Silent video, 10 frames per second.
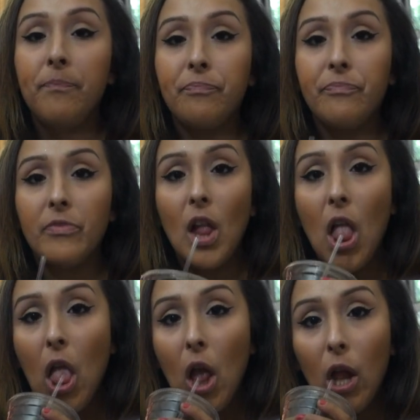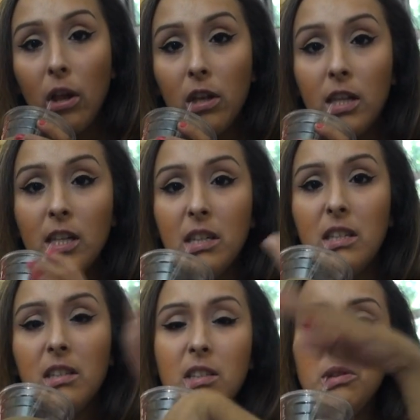Are you even on record?
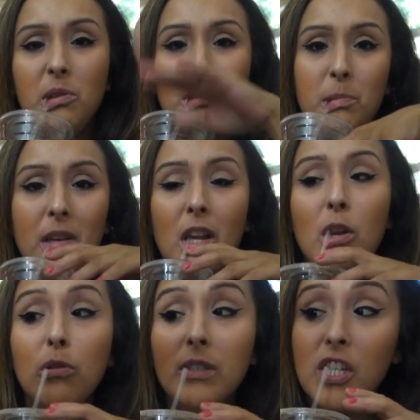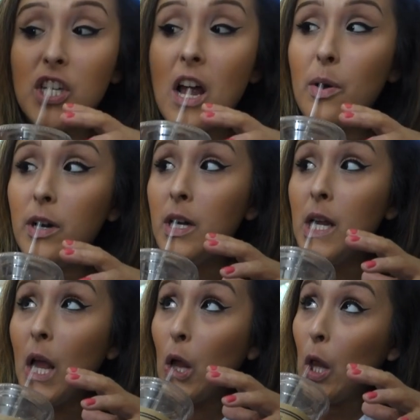Yeah. Can you go take a shower? I
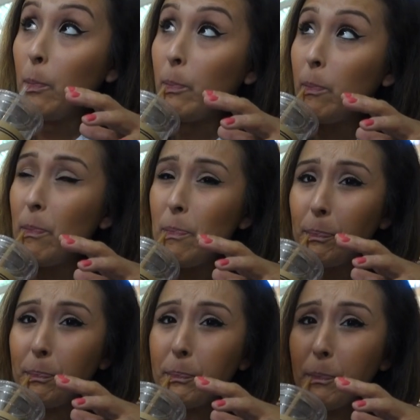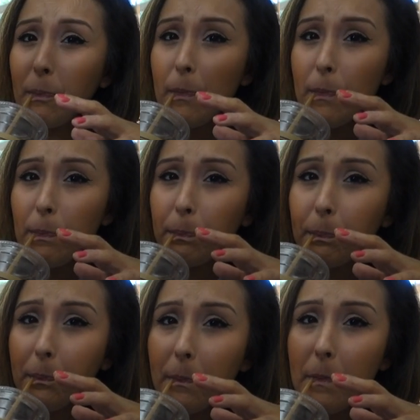don't think you're on movie. That's a movie right there.
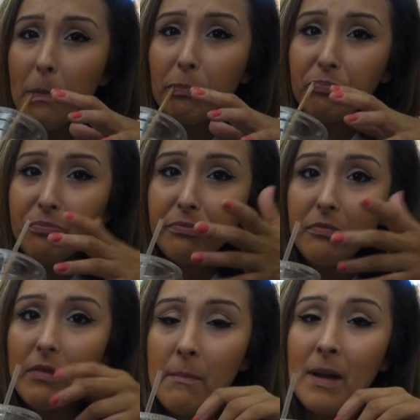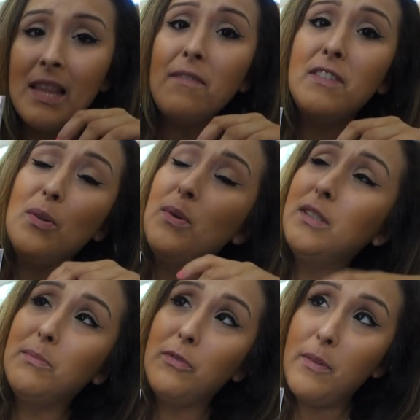My life is
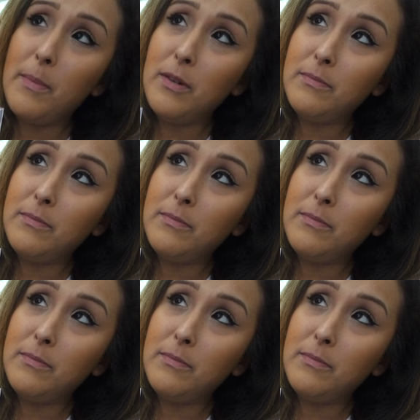always a movie. Though.